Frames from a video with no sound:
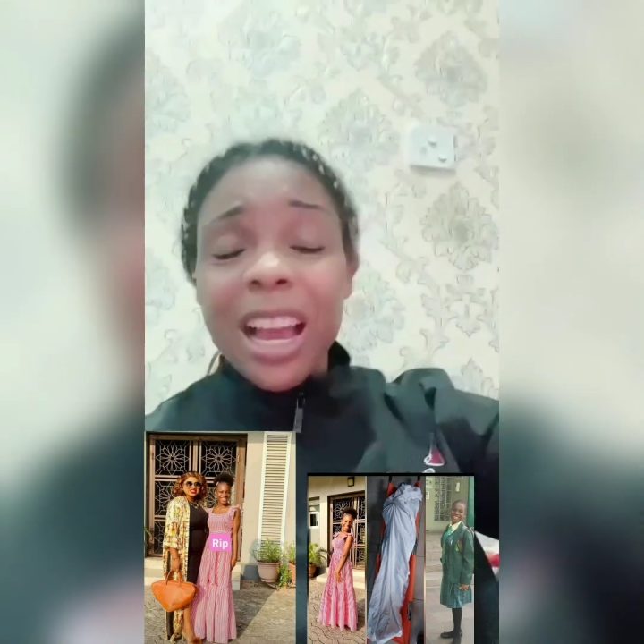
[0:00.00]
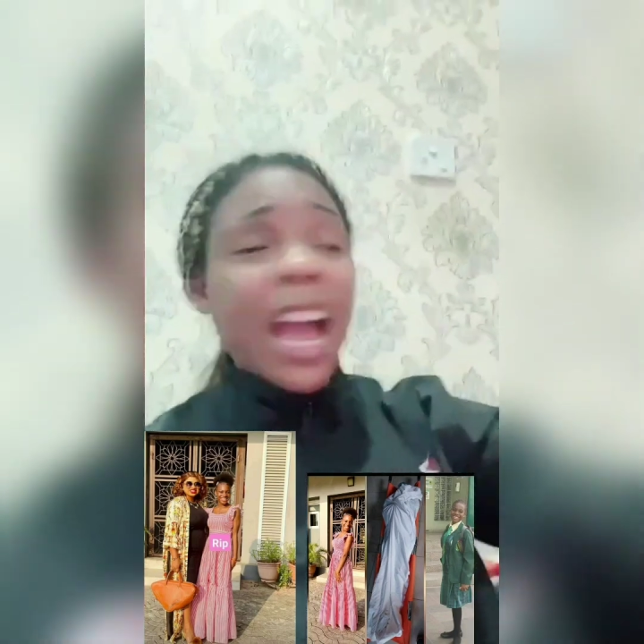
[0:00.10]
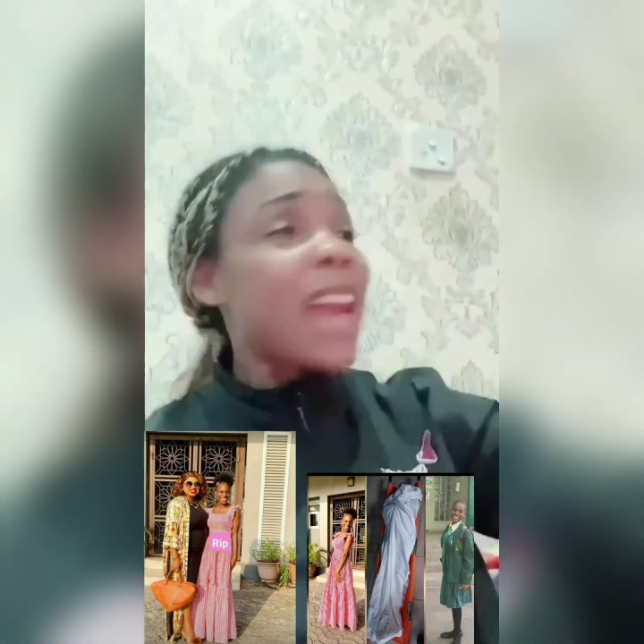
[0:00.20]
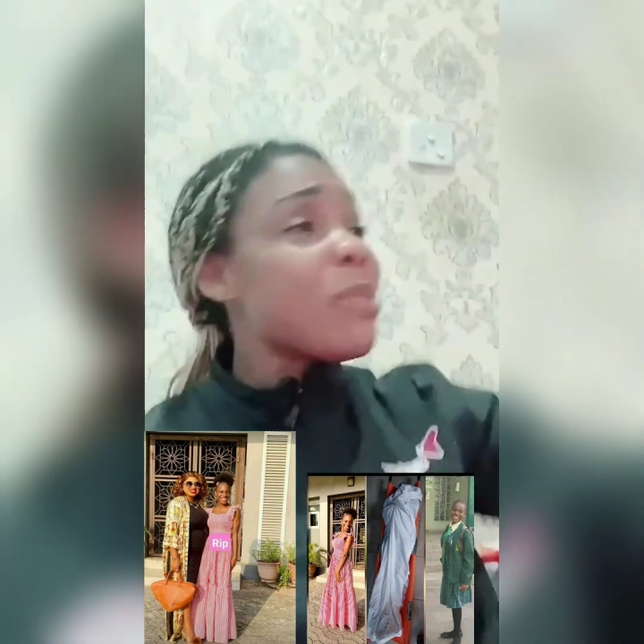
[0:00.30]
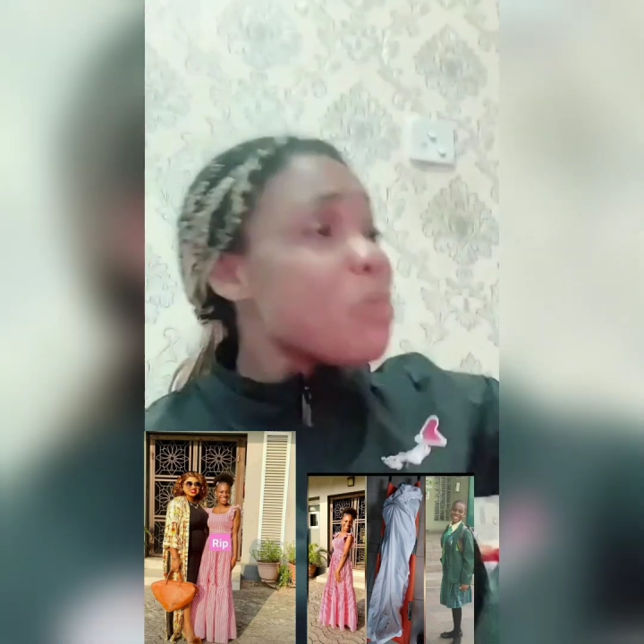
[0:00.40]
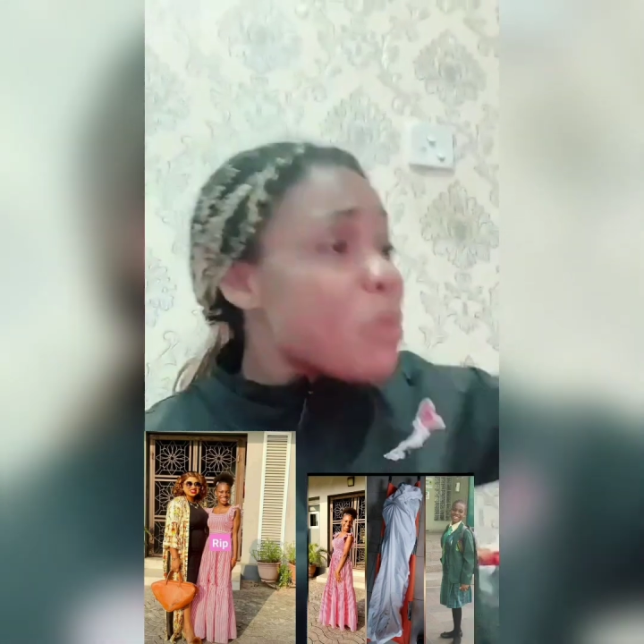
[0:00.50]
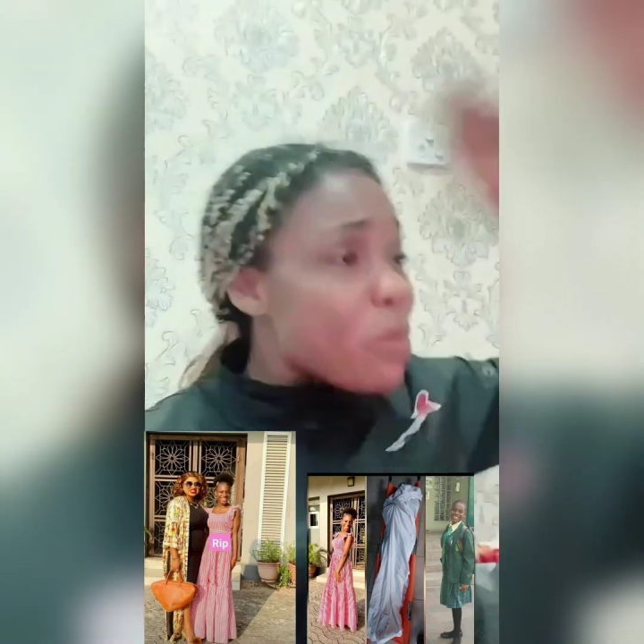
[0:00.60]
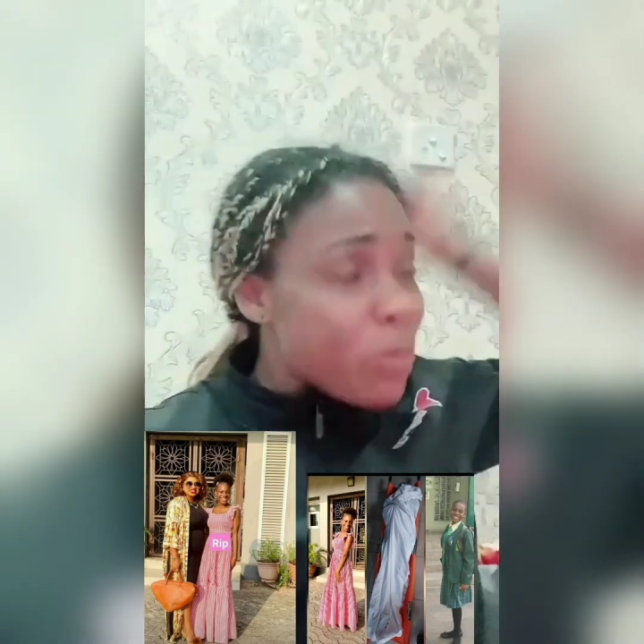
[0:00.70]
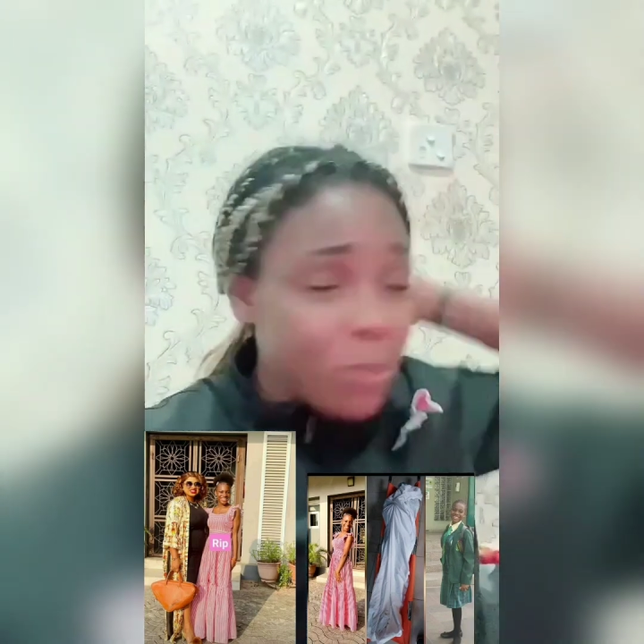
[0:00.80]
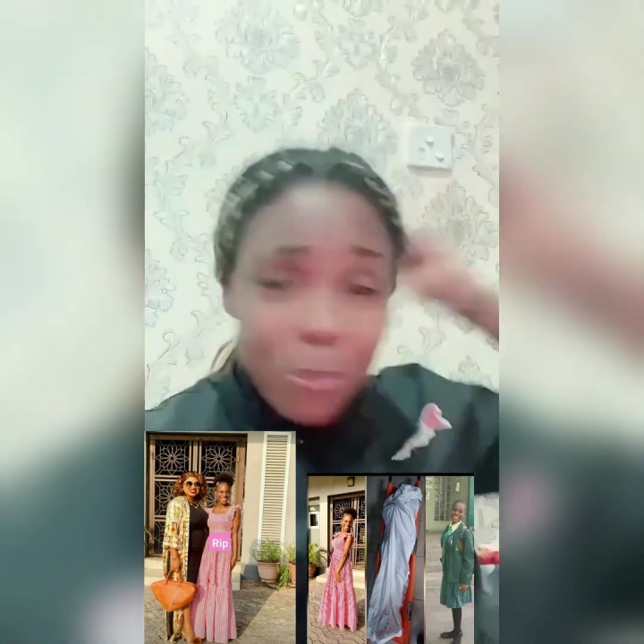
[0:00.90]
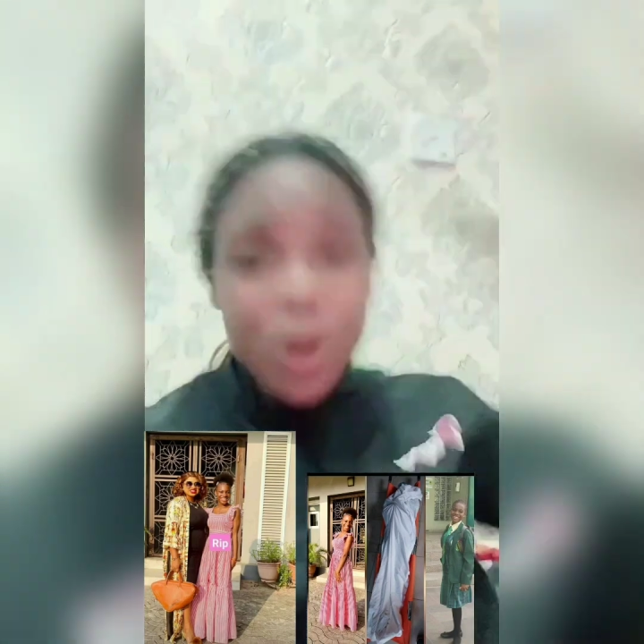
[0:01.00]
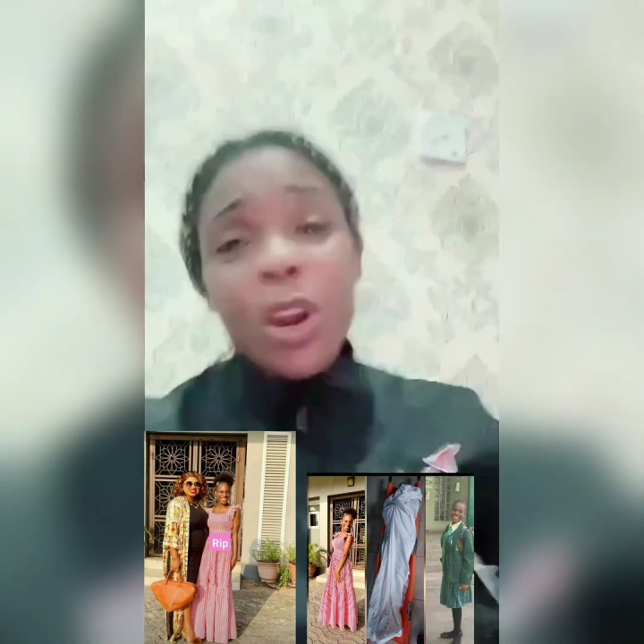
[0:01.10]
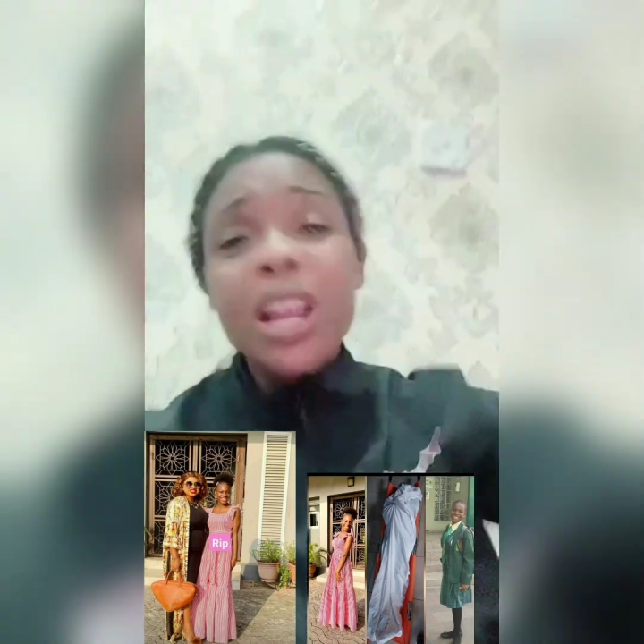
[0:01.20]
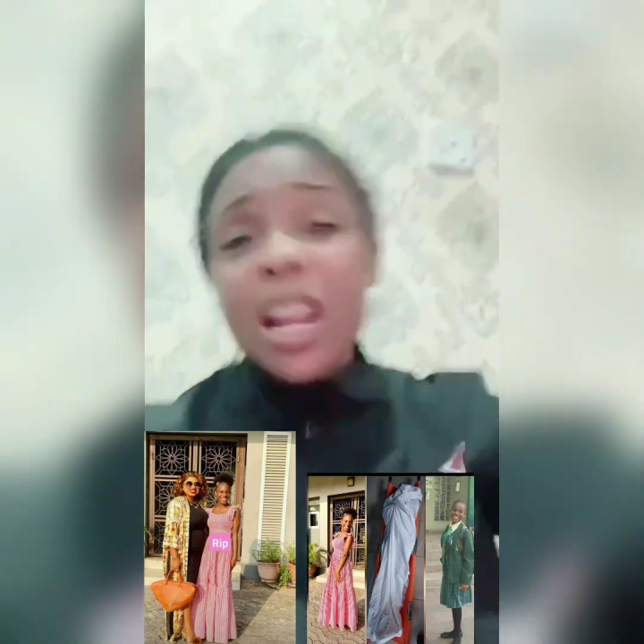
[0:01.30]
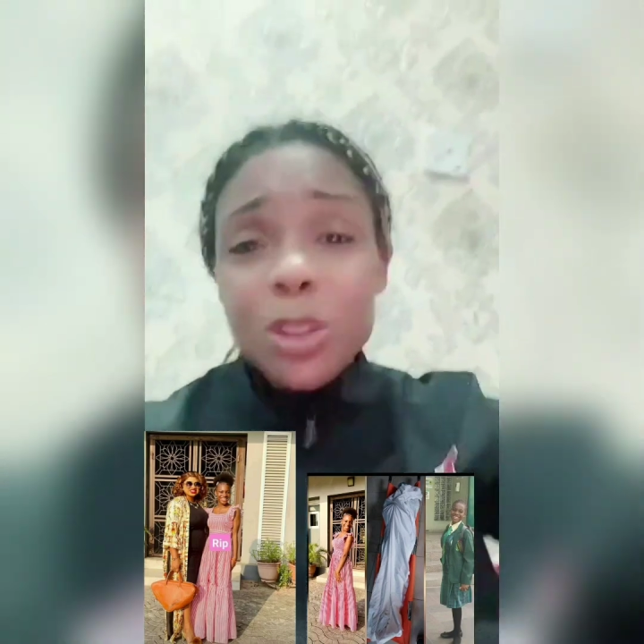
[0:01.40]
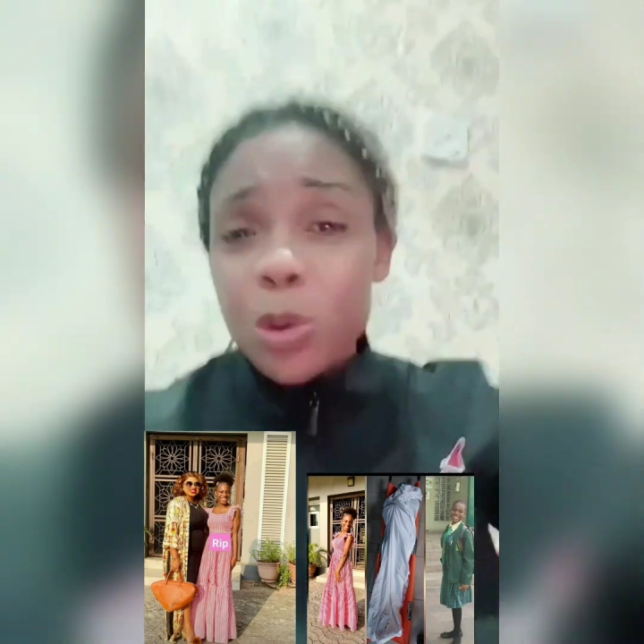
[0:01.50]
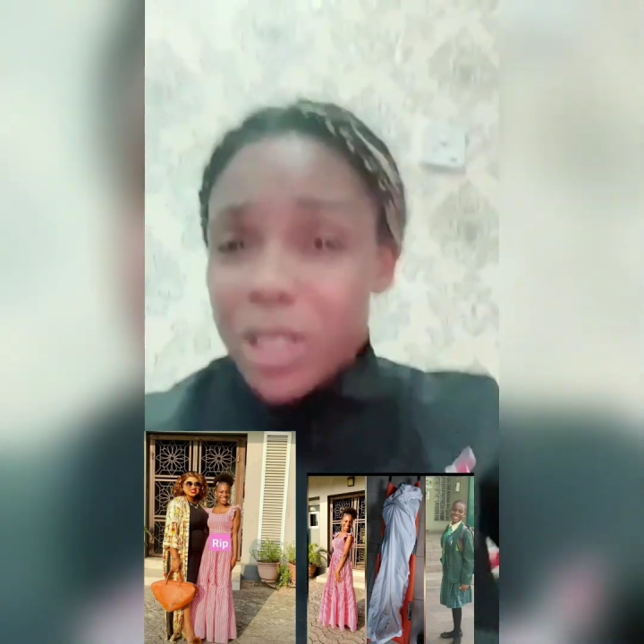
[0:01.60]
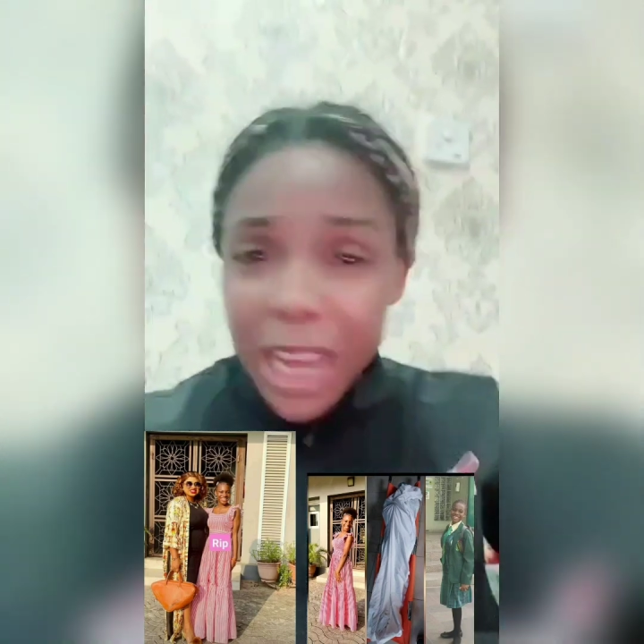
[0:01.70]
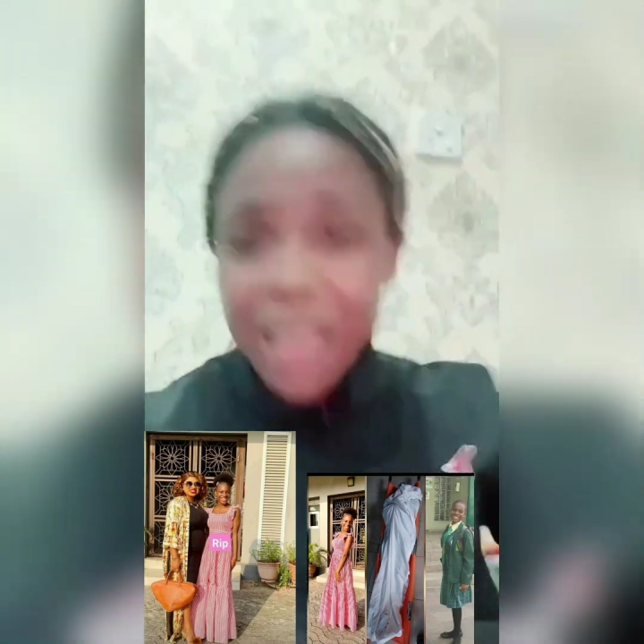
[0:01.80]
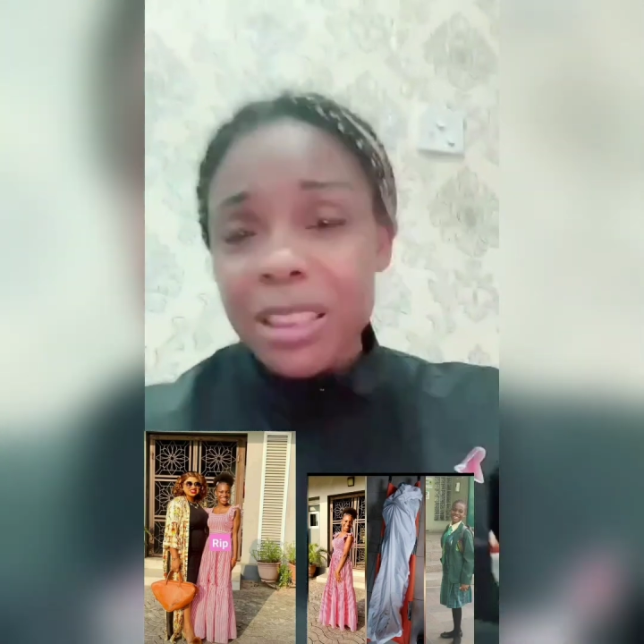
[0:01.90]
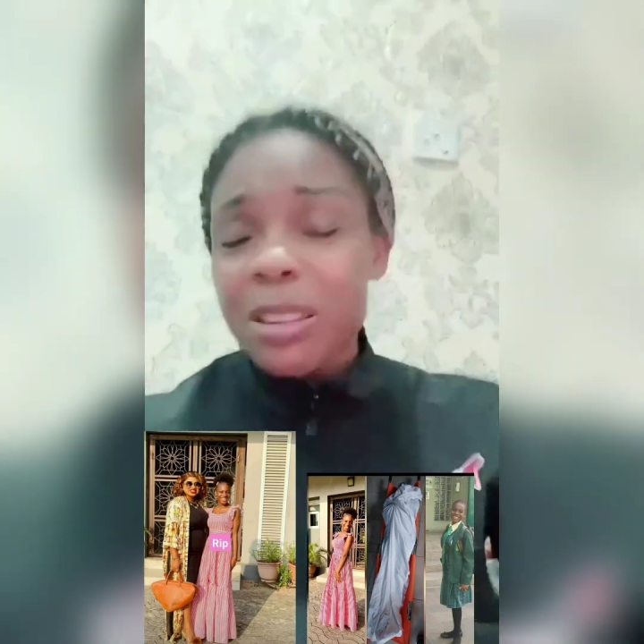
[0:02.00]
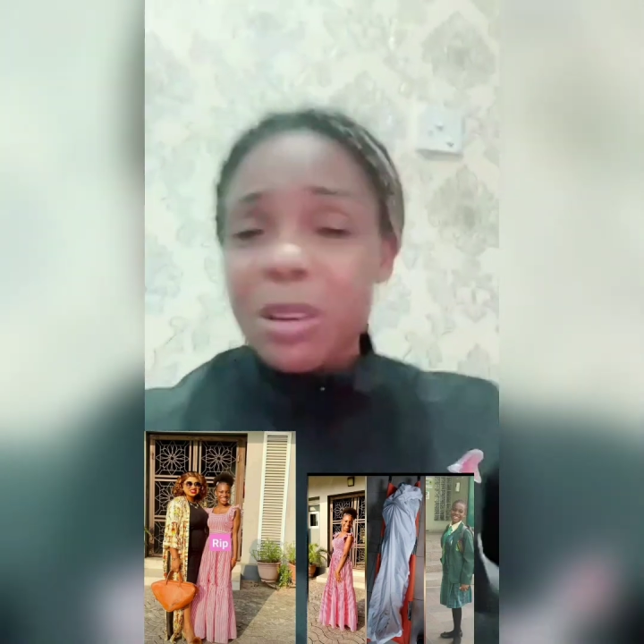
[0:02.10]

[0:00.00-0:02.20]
and burn her to death,